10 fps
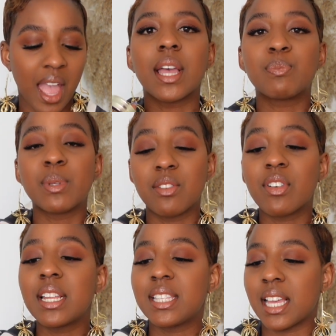It
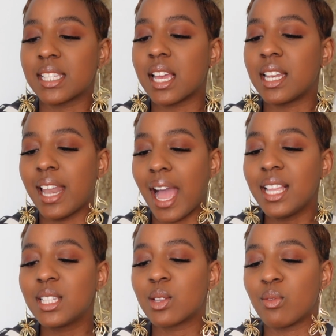specifically says
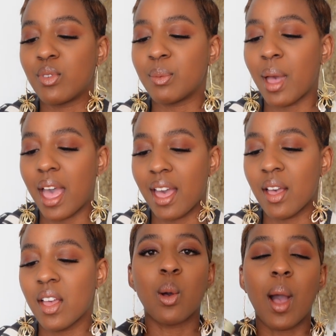night
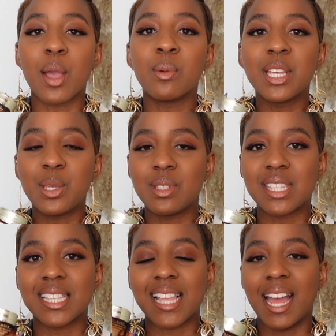repair. So I only use
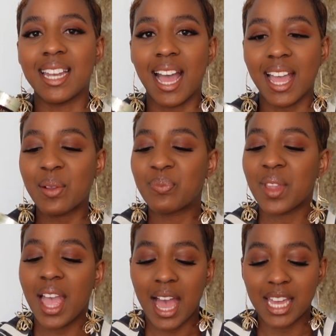this at night,
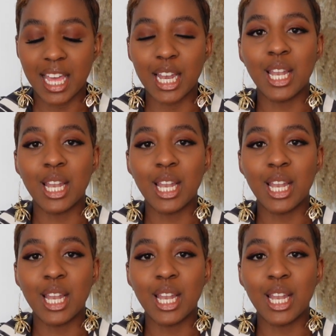and I